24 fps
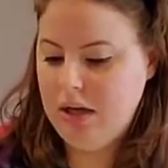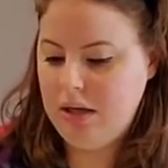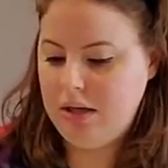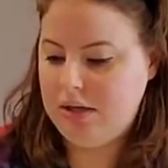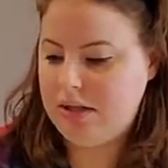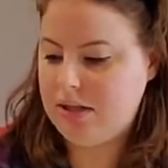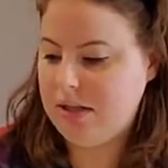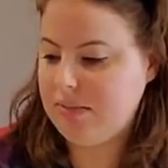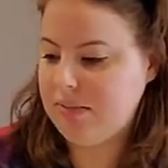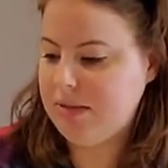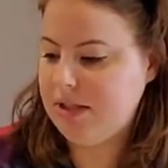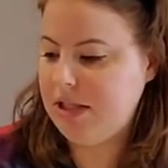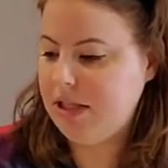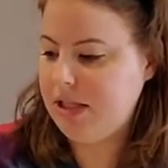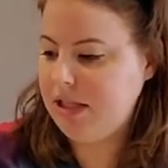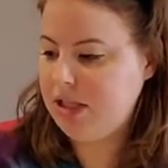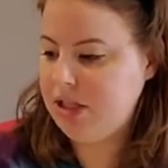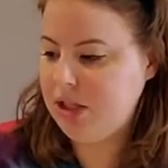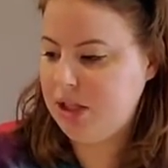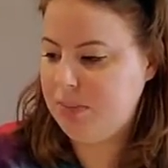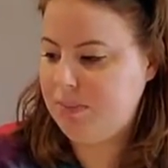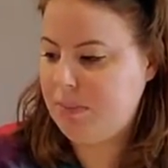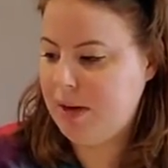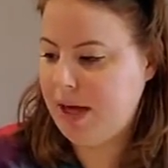Some
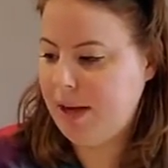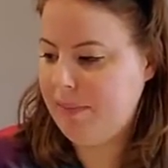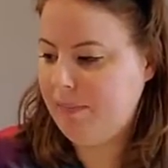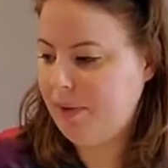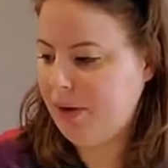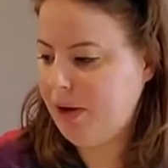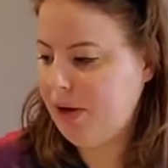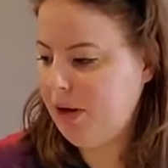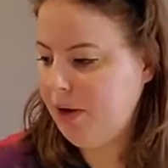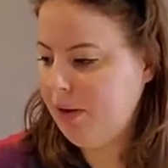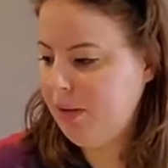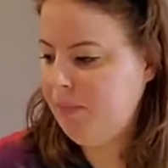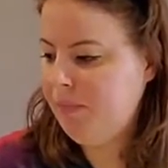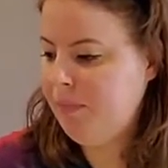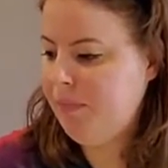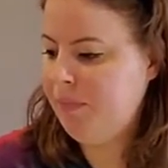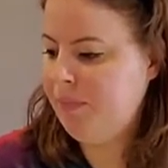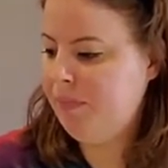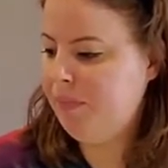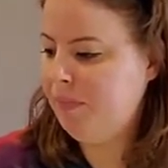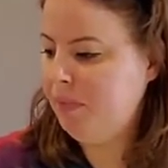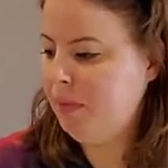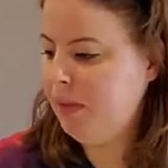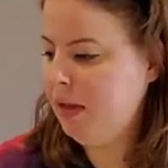tissue paper,
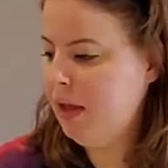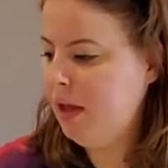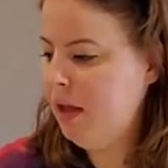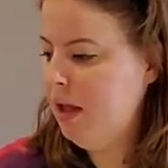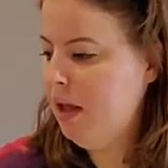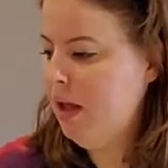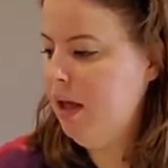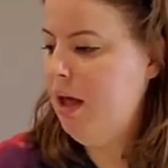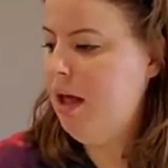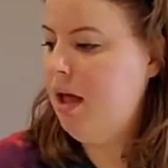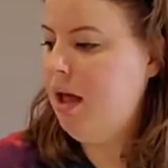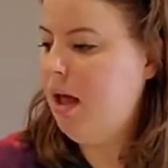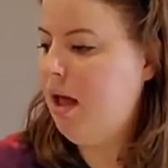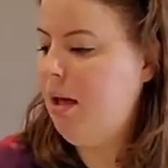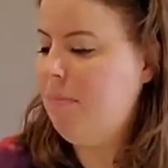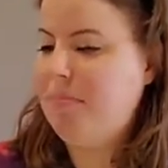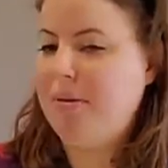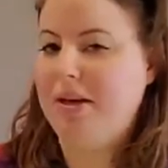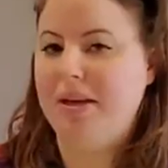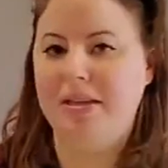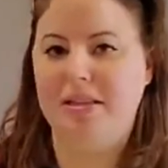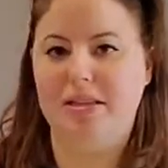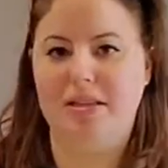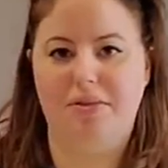a
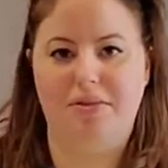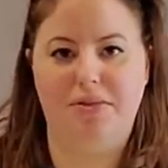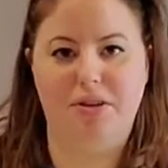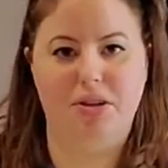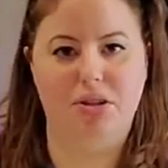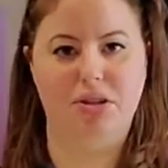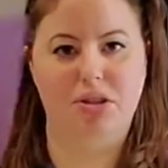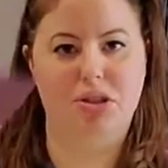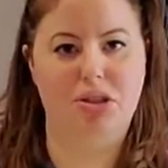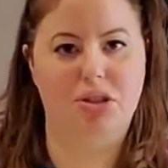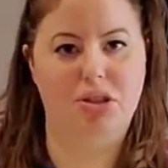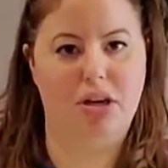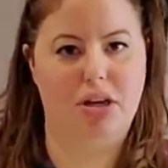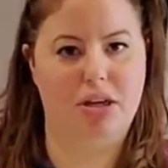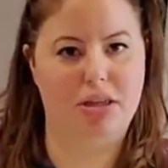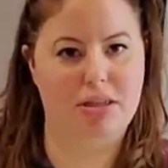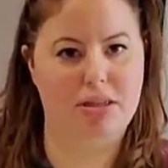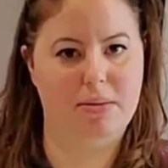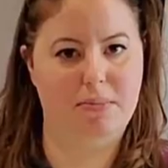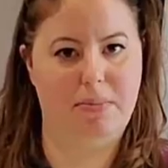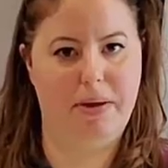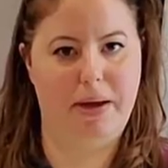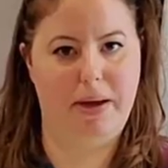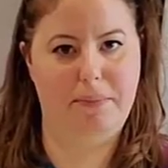piece of
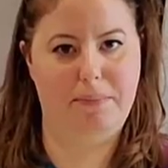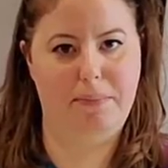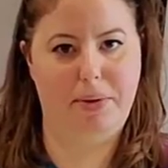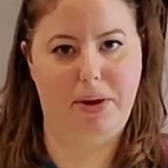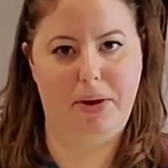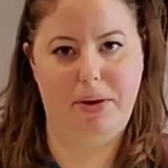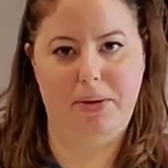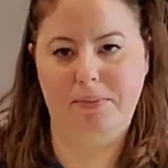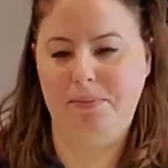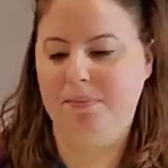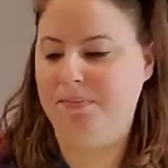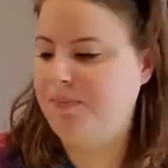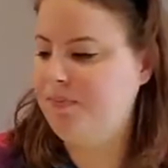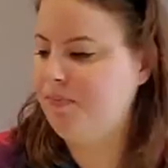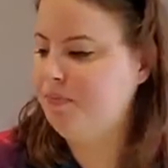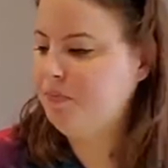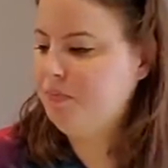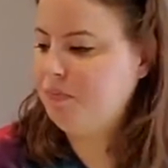construction paper,